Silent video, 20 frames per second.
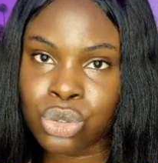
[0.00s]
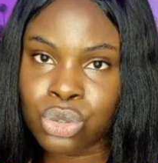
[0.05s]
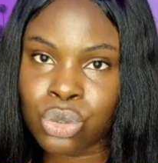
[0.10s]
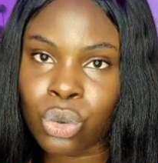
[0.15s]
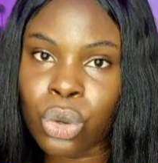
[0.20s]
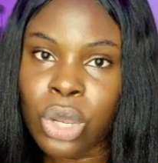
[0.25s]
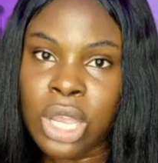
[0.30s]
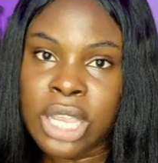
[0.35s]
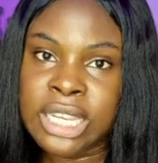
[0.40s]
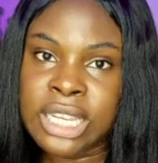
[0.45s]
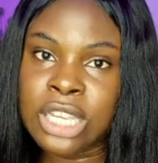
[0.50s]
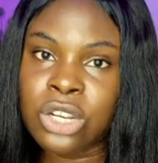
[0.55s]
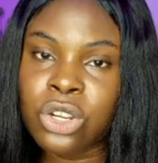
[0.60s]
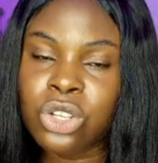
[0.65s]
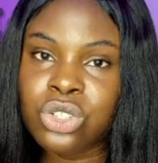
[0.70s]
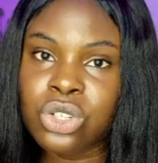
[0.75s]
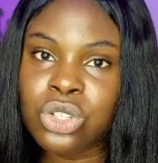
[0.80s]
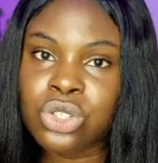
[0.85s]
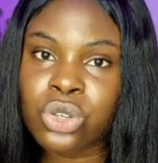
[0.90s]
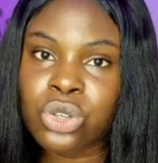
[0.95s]
So you're
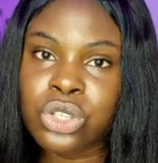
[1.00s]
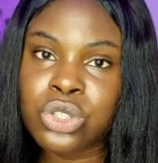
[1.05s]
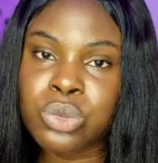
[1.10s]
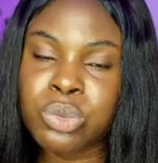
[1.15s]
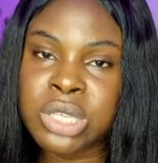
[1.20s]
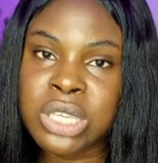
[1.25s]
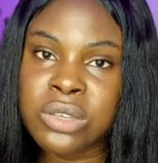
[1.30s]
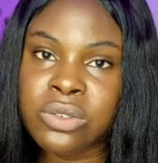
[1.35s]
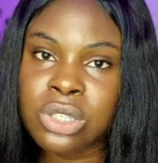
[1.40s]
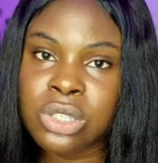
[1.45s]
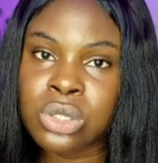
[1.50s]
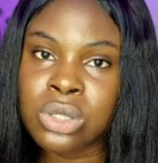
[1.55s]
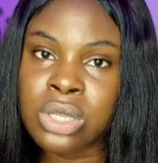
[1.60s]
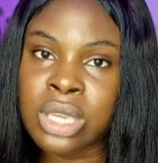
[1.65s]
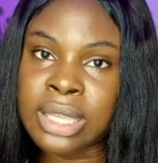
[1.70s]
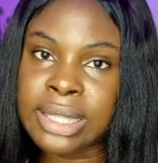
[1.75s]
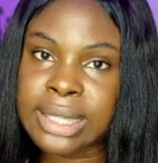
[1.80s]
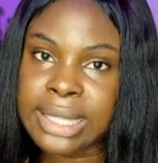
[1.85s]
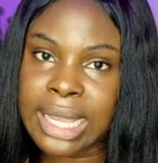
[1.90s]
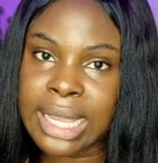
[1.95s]
not just going to be given
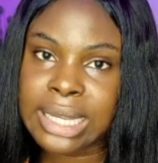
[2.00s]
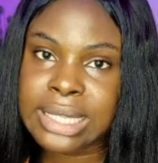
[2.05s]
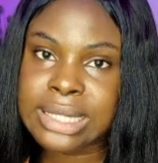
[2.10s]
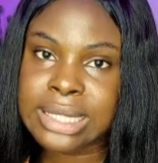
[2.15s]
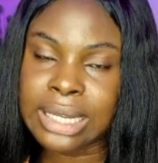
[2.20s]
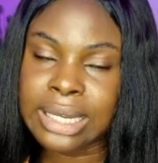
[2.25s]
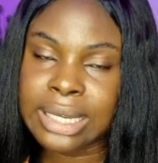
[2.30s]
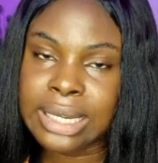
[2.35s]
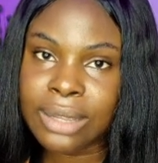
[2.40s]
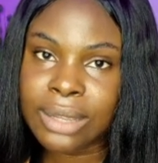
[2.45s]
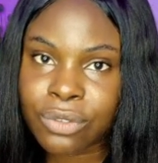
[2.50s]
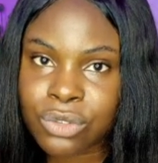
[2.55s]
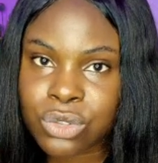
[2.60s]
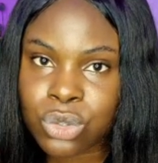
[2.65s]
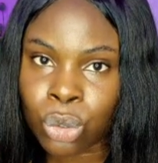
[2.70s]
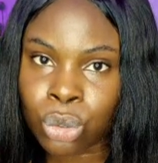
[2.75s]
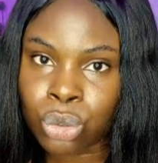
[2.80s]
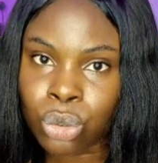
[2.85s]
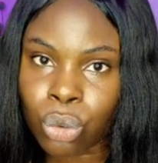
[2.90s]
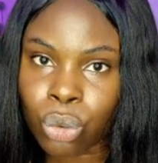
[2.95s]
a task and left
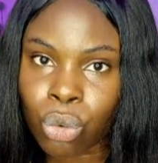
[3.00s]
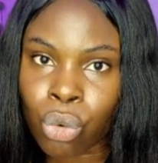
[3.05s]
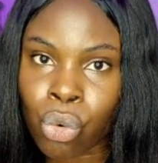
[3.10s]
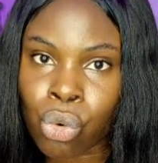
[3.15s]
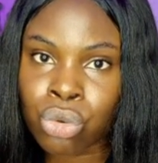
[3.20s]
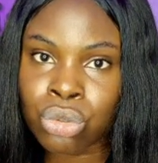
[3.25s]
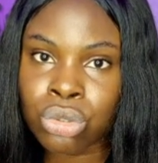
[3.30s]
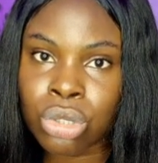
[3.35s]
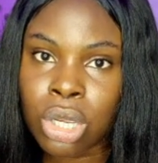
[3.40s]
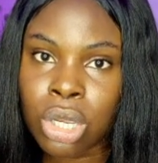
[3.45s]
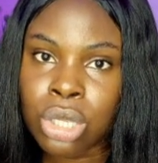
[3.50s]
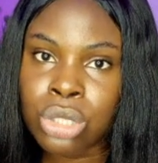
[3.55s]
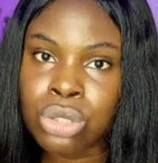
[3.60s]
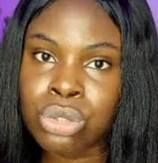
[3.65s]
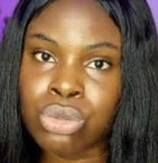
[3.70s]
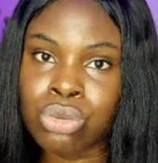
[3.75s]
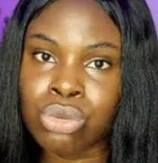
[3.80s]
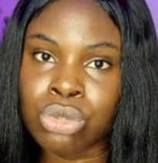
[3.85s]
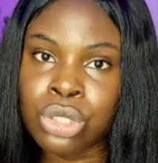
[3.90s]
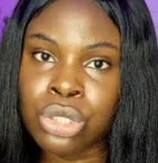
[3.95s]
on your own
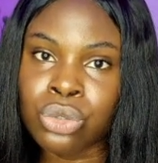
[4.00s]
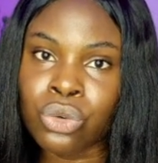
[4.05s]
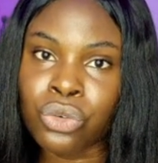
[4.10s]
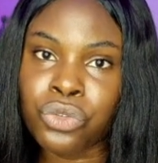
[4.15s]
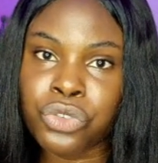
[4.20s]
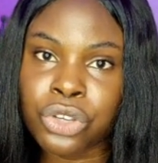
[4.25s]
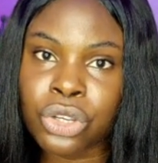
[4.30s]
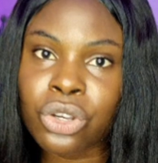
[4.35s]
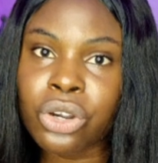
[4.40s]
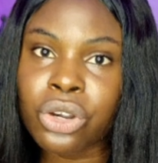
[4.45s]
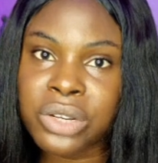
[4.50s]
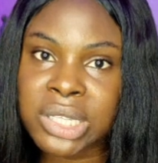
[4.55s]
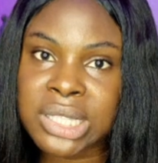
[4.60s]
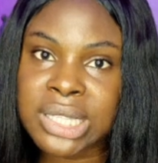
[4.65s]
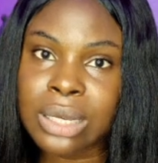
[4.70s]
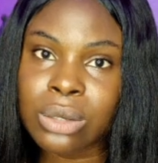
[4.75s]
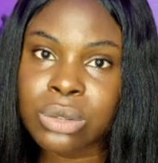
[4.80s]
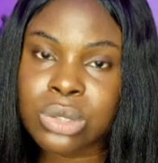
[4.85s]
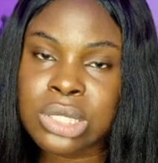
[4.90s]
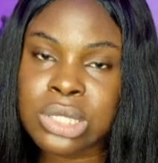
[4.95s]
to, you know, figure
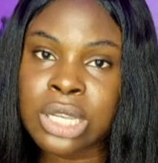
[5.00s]
it out.